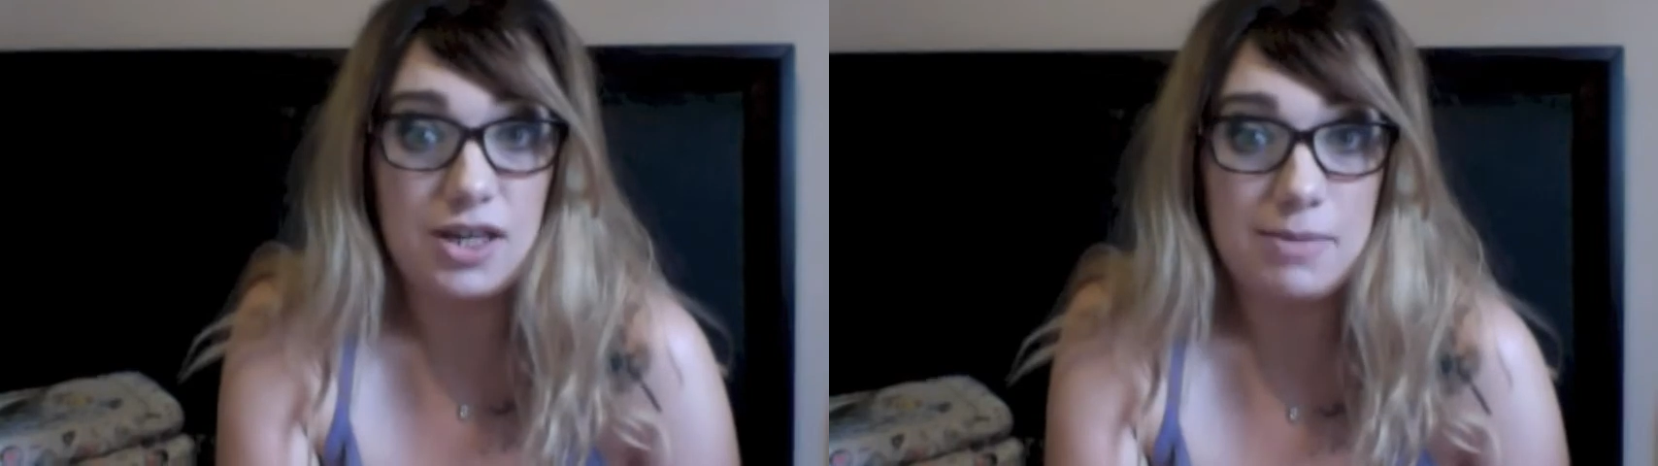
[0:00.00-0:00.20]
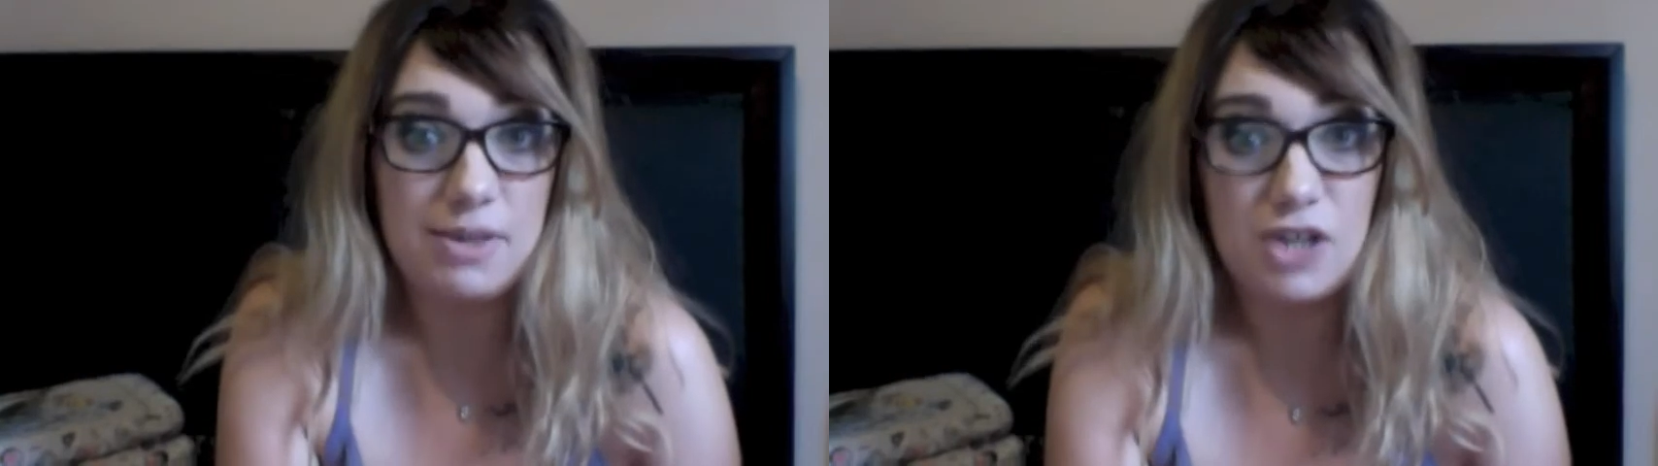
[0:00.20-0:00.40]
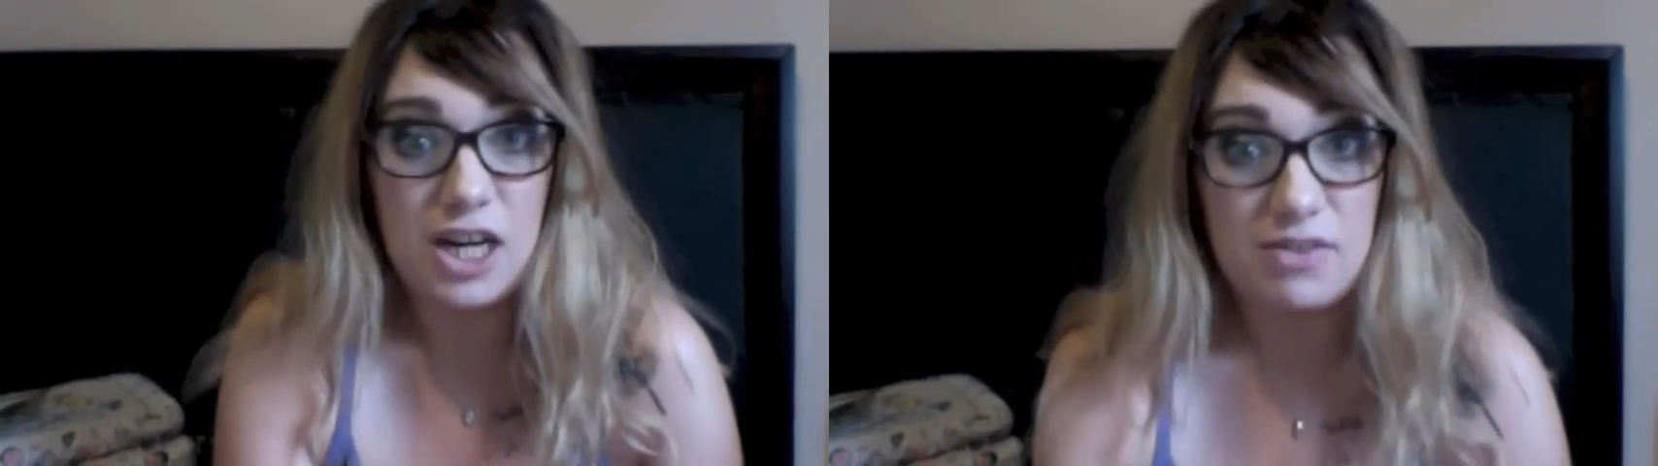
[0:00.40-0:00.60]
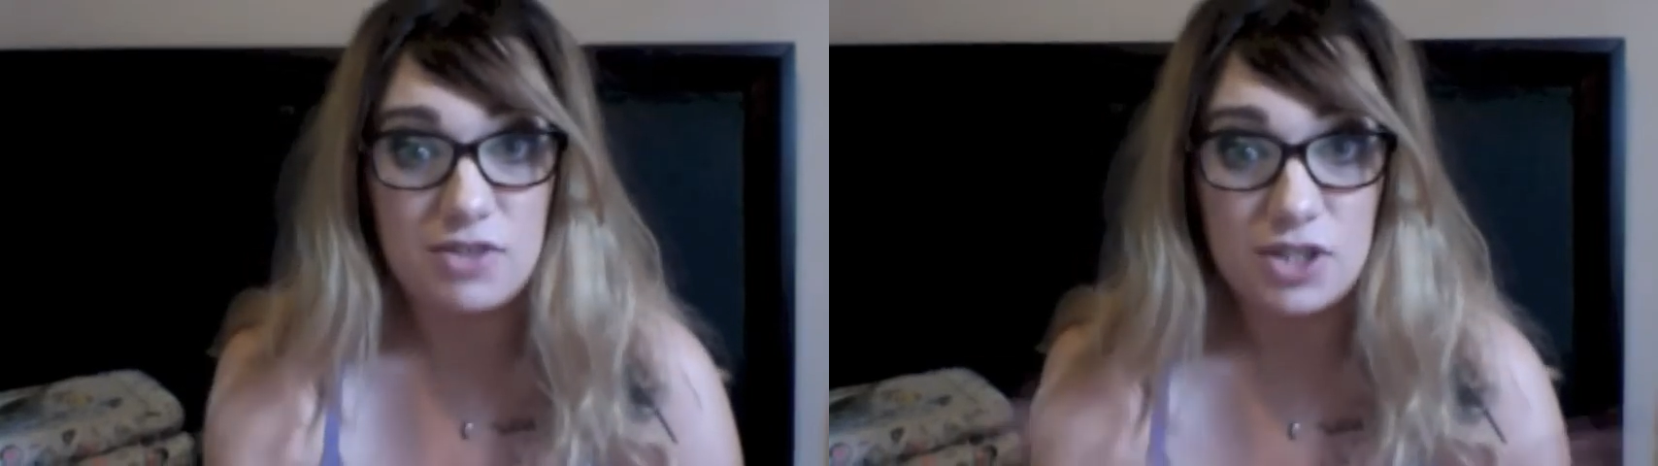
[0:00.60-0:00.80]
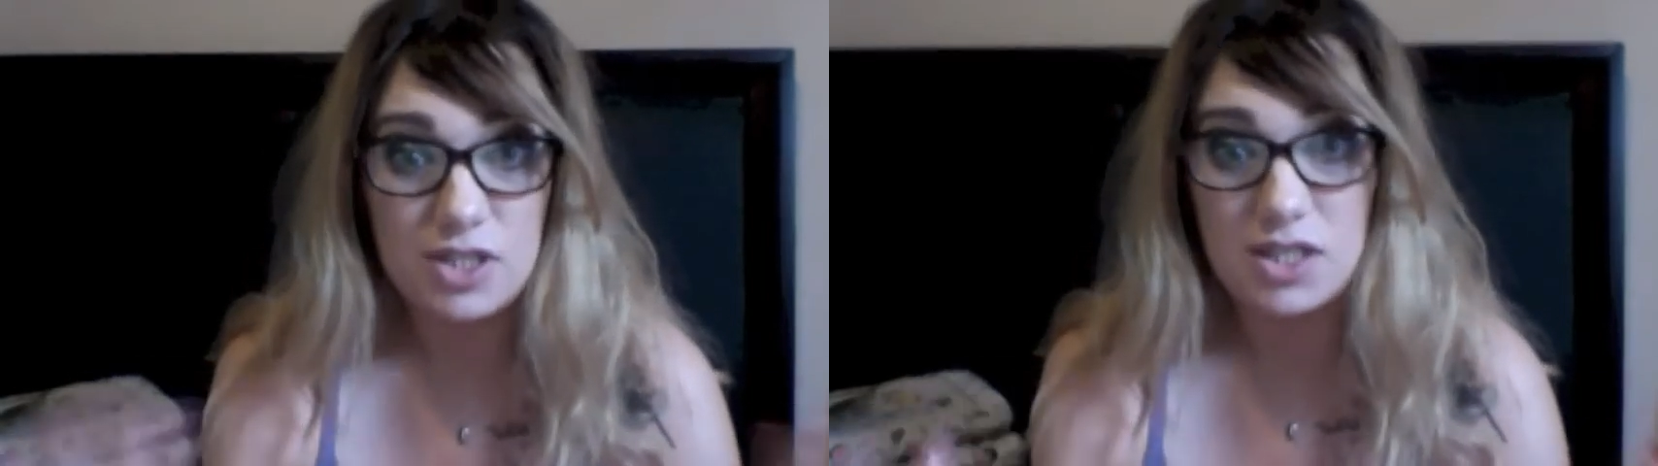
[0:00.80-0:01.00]
mean,
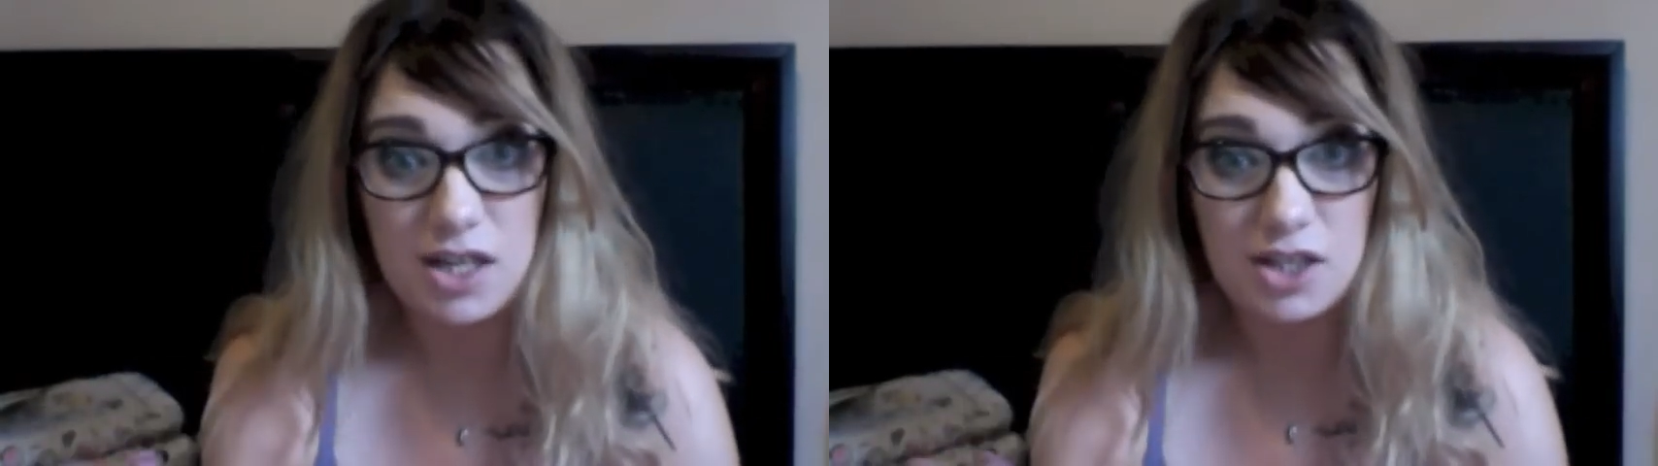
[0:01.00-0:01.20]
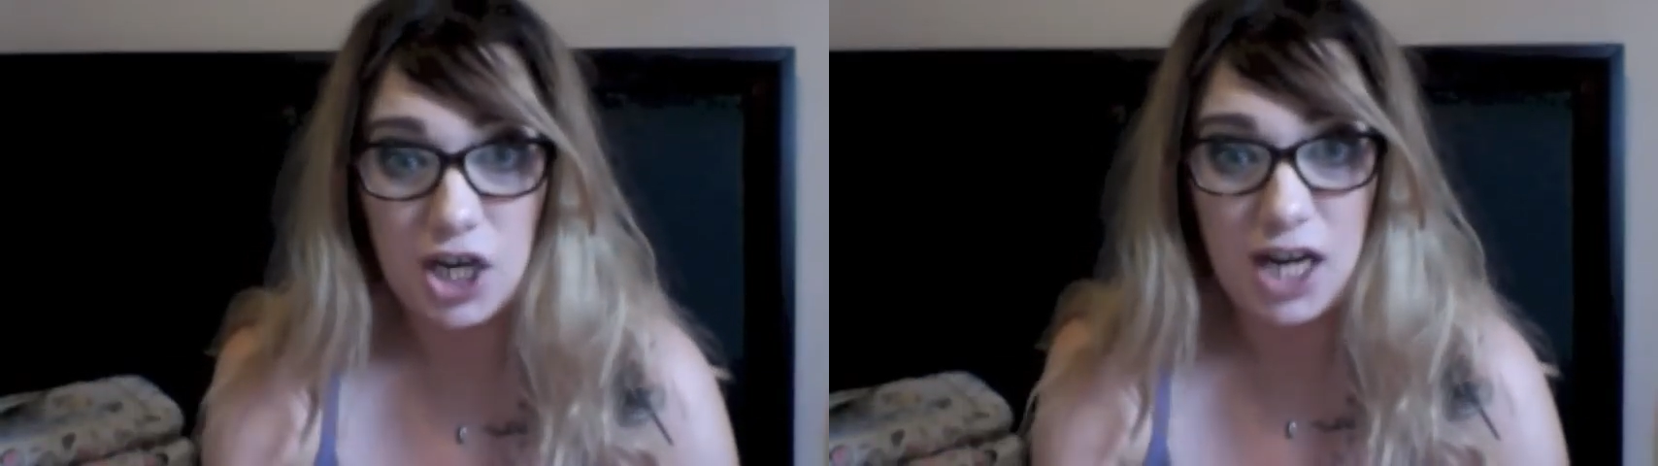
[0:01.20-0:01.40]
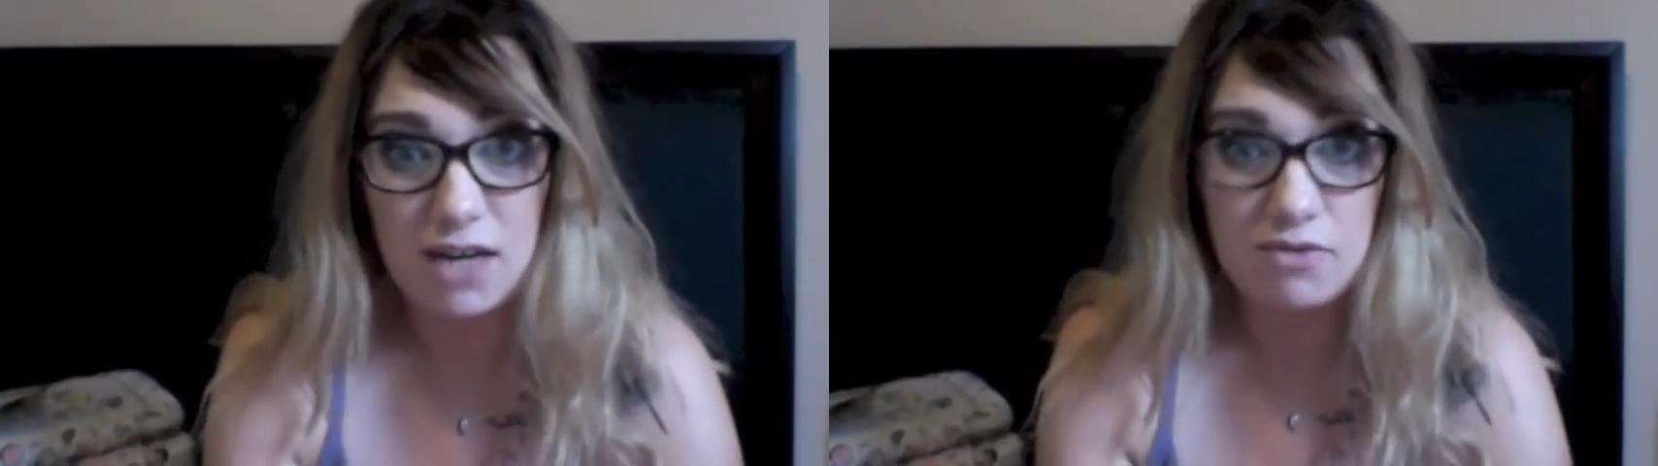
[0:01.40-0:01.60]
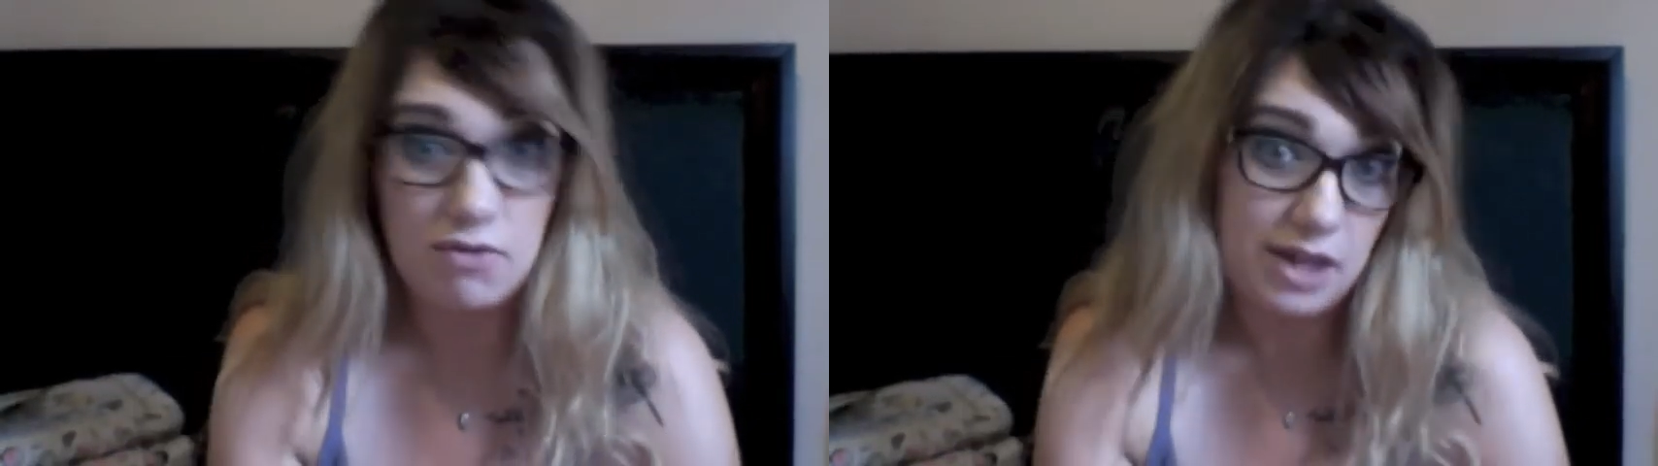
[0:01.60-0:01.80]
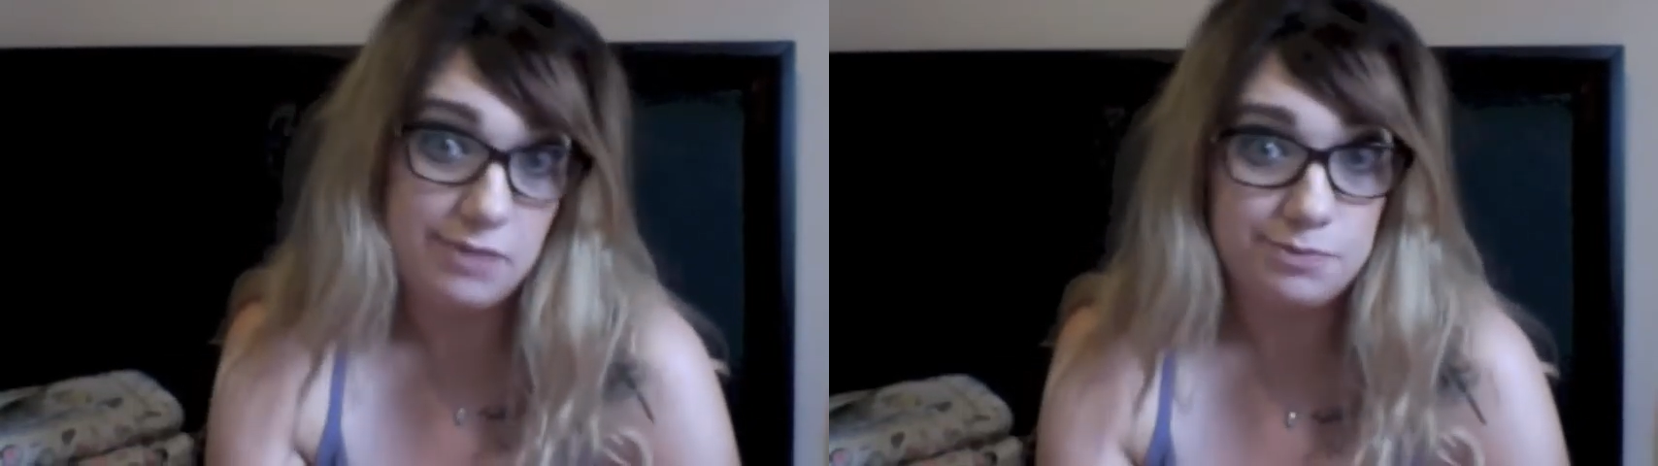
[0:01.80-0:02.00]
crafters gotta craft,
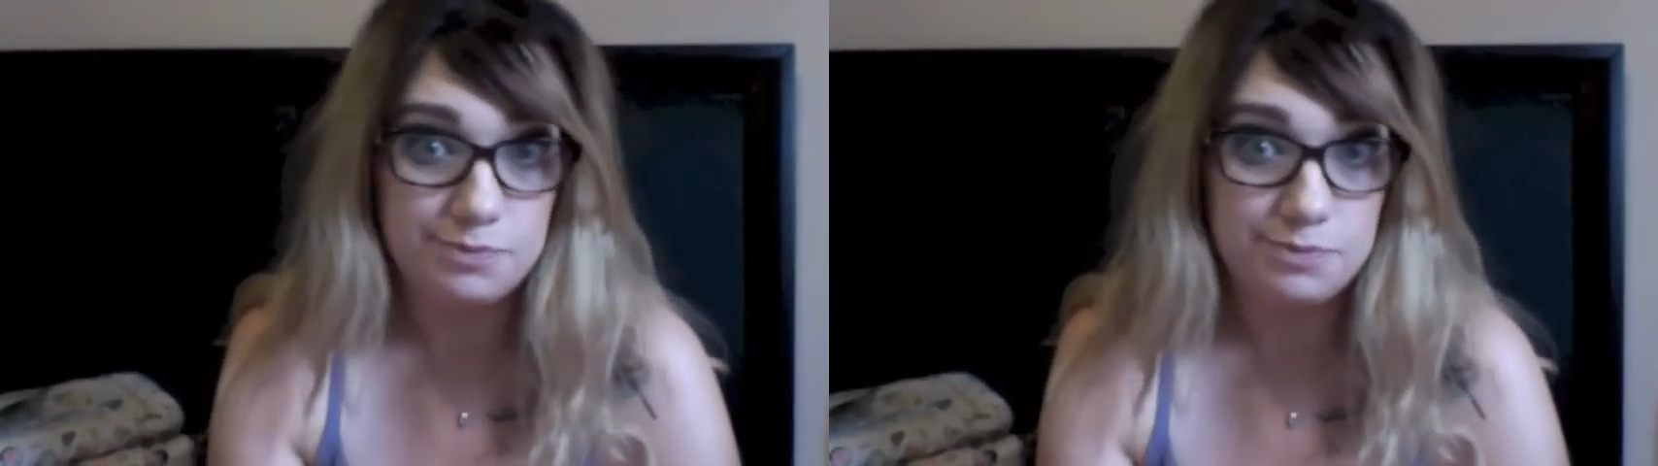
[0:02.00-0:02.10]
right?